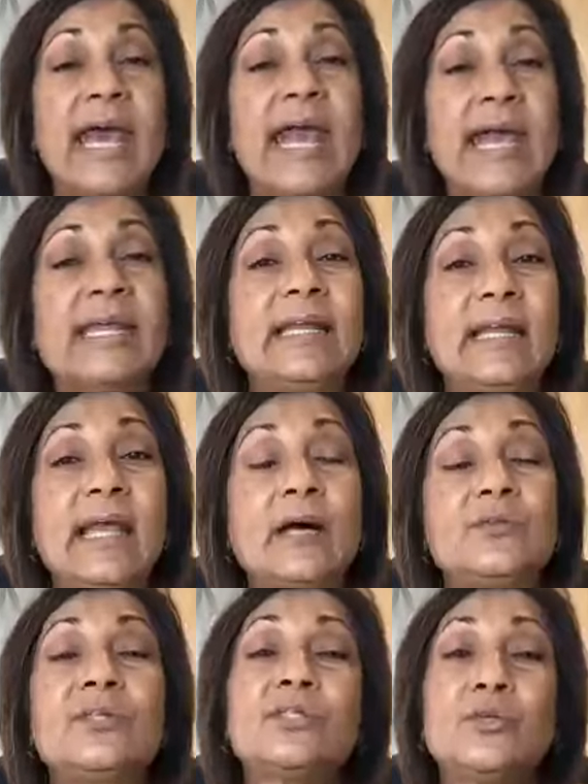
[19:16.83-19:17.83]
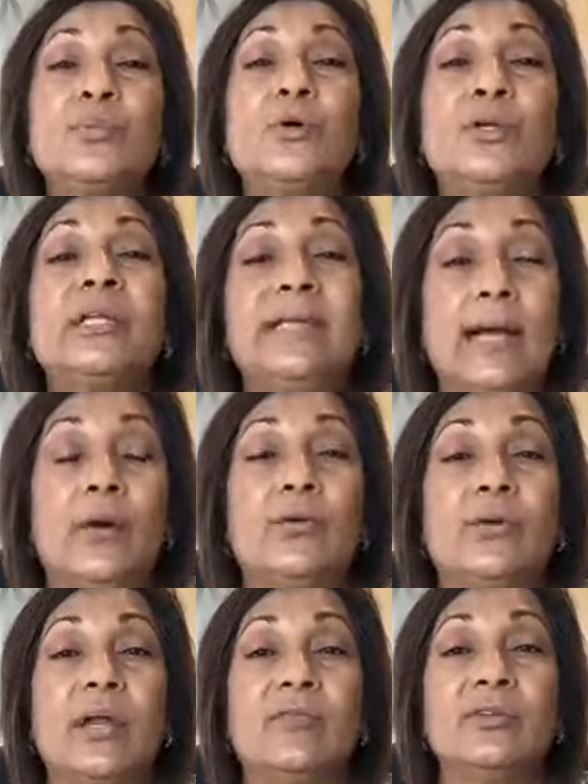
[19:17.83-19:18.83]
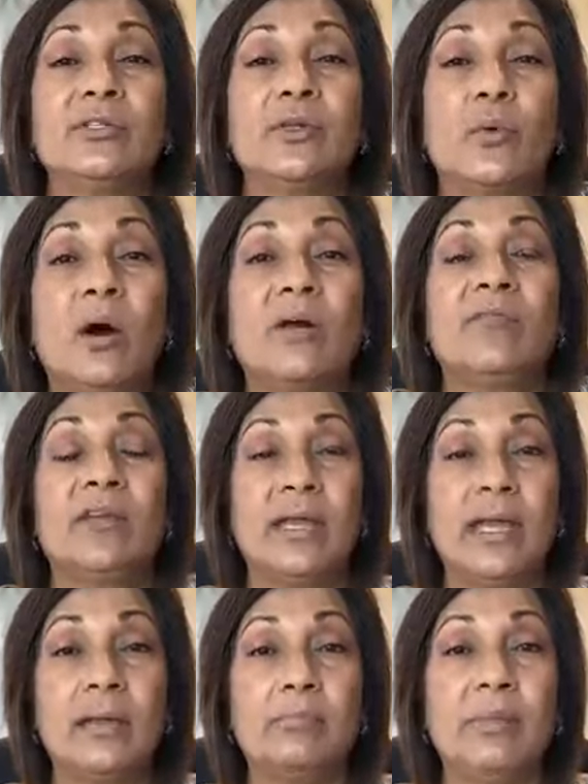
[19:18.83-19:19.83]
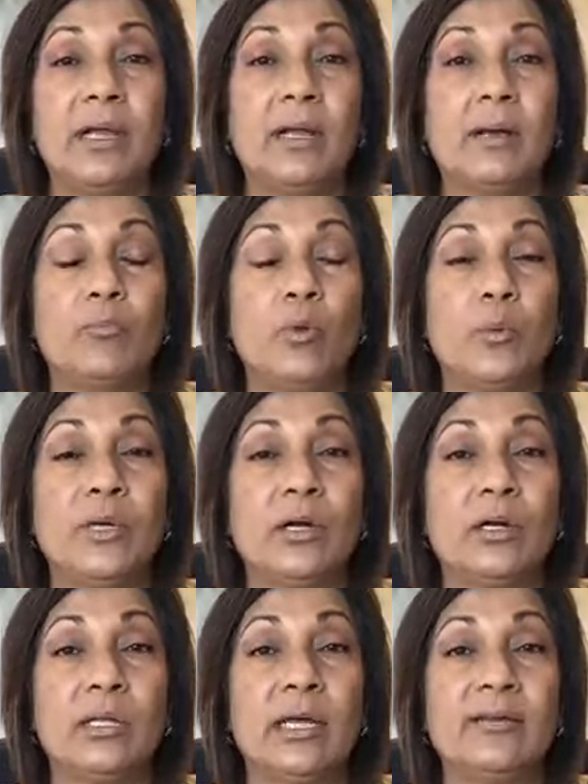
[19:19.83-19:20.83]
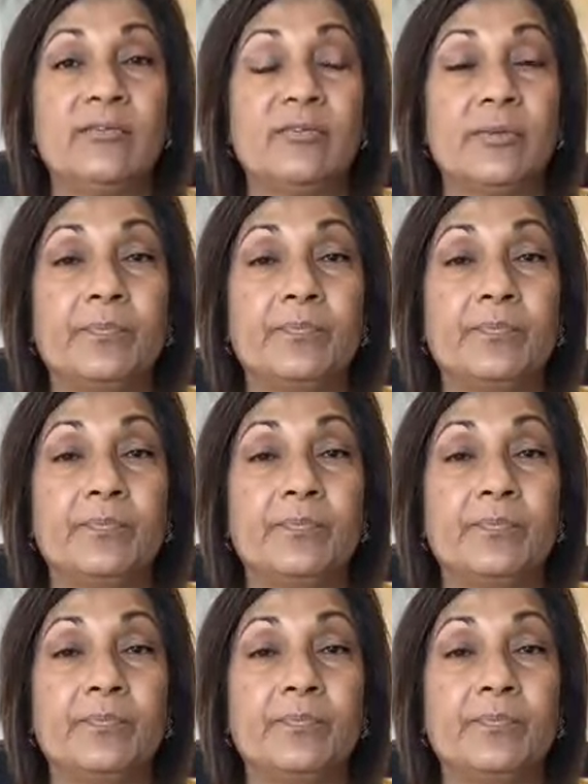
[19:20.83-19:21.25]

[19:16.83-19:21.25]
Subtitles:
and it allows us to put it down every so often and pick up what we call life.